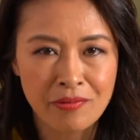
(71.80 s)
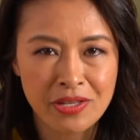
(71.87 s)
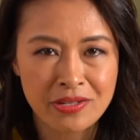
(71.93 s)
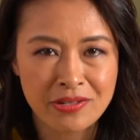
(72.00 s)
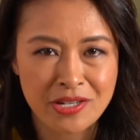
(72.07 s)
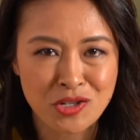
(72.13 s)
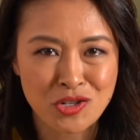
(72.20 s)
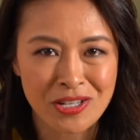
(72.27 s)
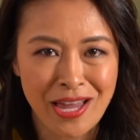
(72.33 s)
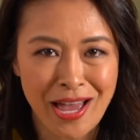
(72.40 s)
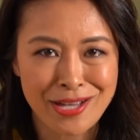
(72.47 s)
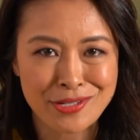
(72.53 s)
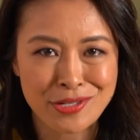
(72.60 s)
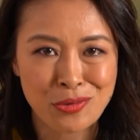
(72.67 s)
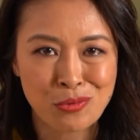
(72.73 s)
the digital
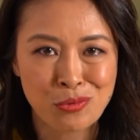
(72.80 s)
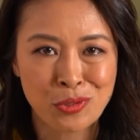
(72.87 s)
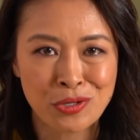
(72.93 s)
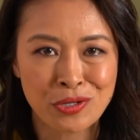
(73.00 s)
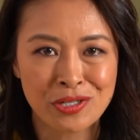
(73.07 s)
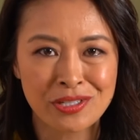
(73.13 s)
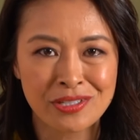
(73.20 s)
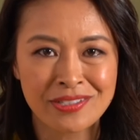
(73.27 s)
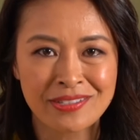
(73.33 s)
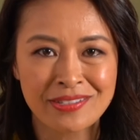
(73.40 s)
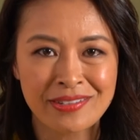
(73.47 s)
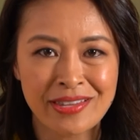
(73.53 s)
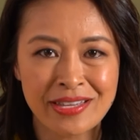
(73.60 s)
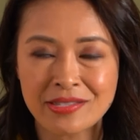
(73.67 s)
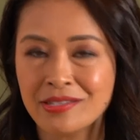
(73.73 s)
asset world
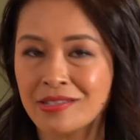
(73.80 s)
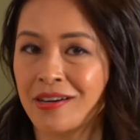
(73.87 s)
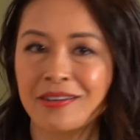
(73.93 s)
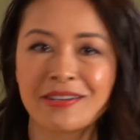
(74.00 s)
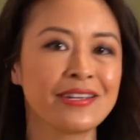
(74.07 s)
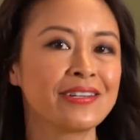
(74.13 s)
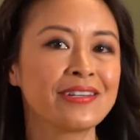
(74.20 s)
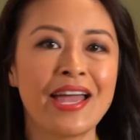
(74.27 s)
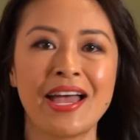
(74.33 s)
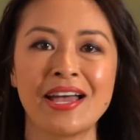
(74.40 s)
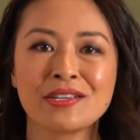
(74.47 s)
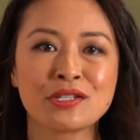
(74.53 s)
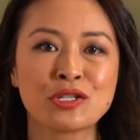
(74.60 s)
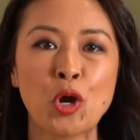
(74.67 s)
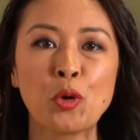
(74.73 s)
that started
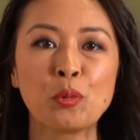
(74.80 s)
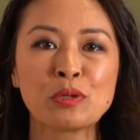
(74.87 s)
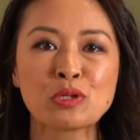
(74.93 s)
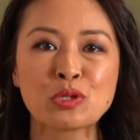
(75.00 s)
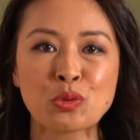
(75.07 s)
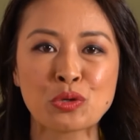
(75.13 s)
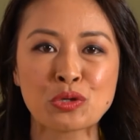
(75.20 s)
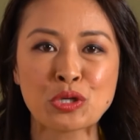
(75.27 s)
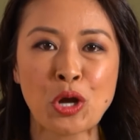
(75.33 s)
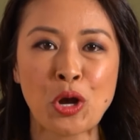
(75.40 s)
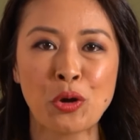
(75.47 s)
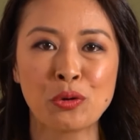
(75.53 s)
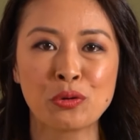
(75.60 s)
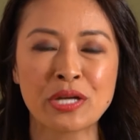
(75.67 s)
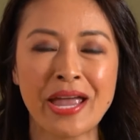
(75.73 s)
as open source
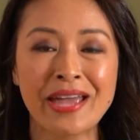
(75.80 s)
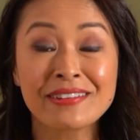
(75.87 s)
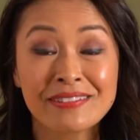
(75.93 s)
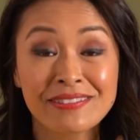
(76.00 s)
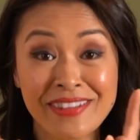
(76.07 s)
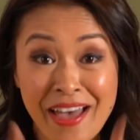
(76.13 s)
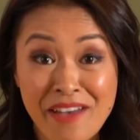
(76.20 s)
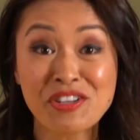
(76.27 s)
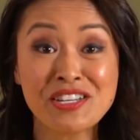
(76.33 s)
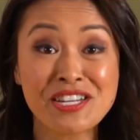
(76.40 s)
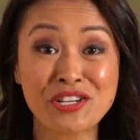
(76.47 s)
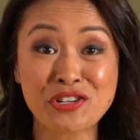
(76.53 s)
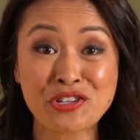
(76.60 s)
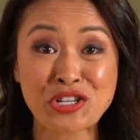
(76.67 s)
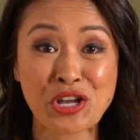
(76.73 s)
code. And 11
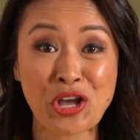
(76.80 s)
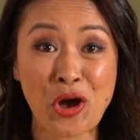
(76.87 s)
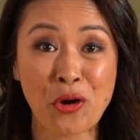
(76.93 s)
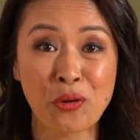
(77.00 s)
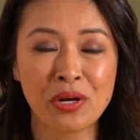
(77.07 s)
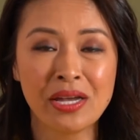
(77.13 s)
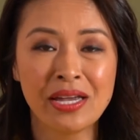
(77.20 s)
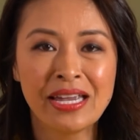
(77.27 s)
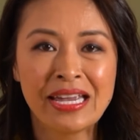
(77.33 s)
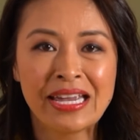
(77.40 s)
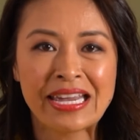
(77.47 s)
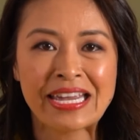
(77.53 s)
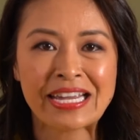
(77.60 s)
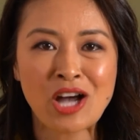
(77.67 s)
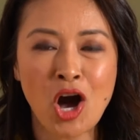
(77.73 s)
years ago,
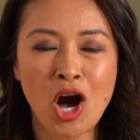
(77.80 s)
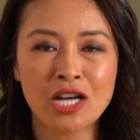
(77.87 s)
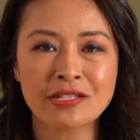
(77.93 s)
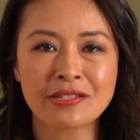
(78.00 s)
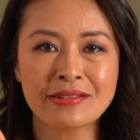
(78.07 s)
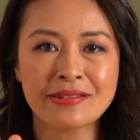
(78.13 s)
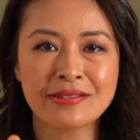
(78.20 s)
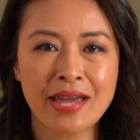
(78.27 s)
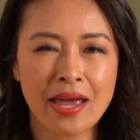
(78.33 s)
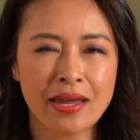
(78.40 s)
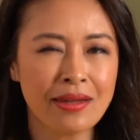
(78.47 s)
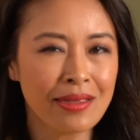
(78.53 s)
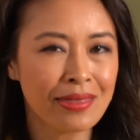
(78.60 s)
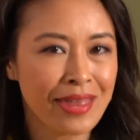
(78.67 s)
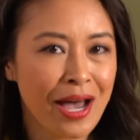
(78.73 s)
it cost
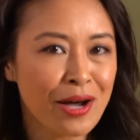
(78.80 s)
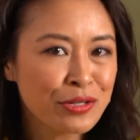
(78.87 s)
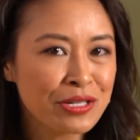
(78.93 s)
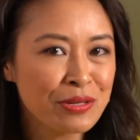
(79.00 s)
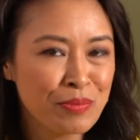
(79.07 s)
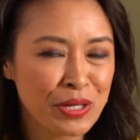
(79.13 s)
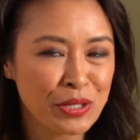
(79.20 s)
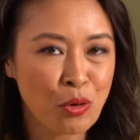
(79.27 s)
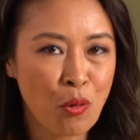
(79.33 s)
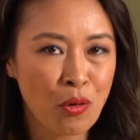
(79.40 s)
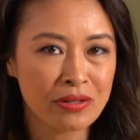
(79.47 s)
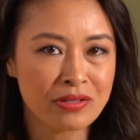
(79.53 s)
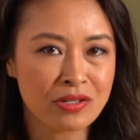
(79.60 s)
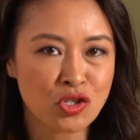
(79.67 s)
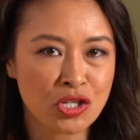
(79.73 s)
10,000
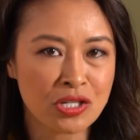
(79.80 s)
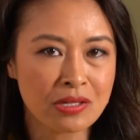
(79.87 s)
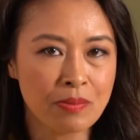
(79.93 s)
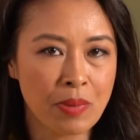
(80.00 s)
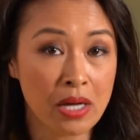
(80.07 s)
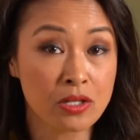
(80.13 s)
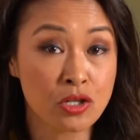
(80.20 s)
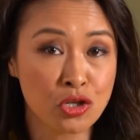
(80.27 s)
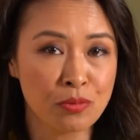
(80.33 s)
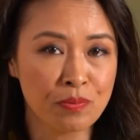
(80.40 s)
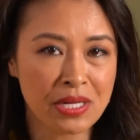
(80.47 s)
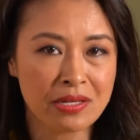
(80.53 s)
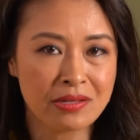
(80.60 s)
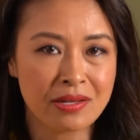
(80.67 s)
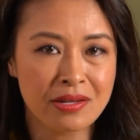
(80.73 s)
Bitcoins just to buy 2
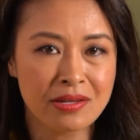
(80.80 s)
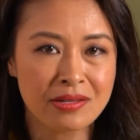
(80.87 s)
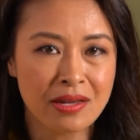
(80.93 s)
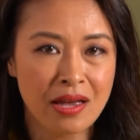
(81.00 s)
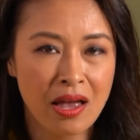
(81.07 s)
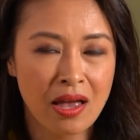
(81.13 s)
pizzas.